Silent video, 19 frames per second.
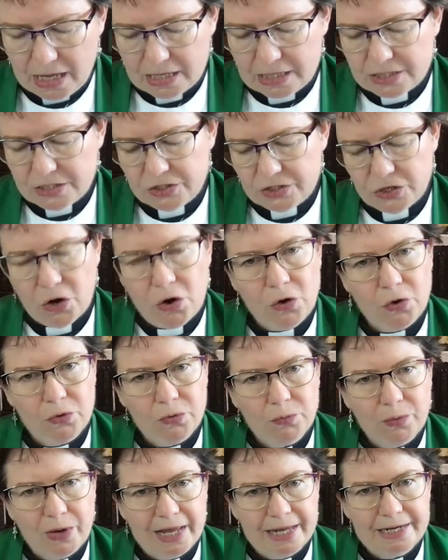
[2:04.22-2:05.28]
So
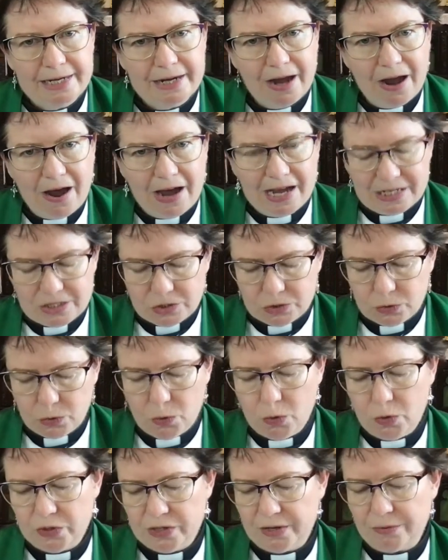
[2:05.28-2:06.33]
when I
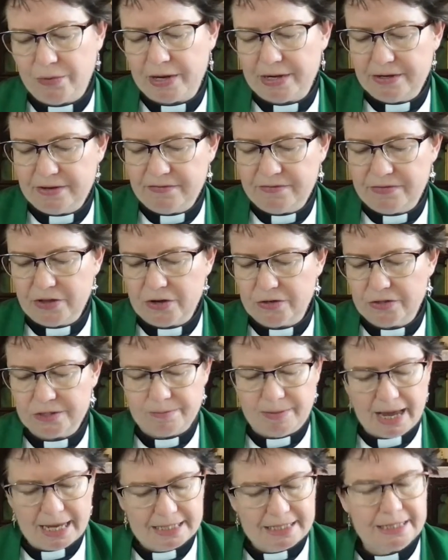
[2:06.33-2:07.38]
saw that one of those
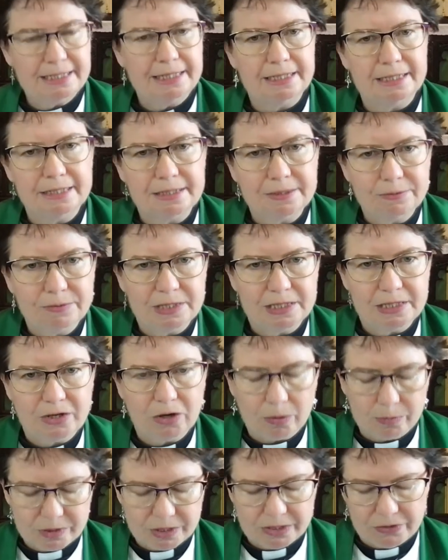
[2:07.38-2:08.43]
passages was an
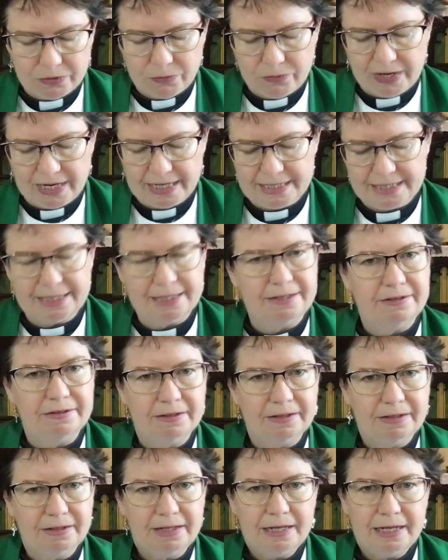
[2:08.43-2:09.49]
optional reading
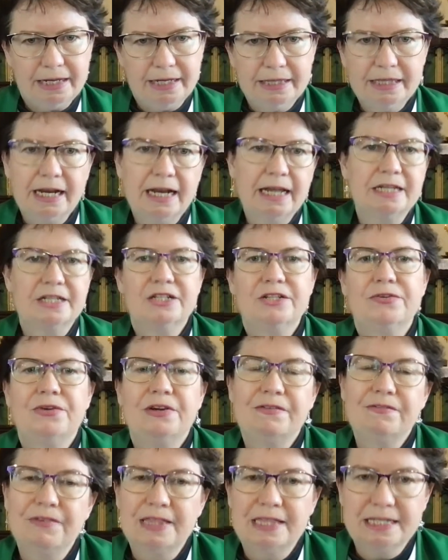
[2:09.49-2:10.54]
in the
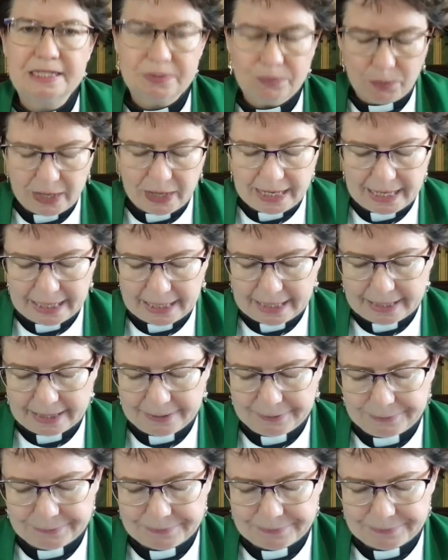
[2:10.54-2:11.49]
lectionary for this week,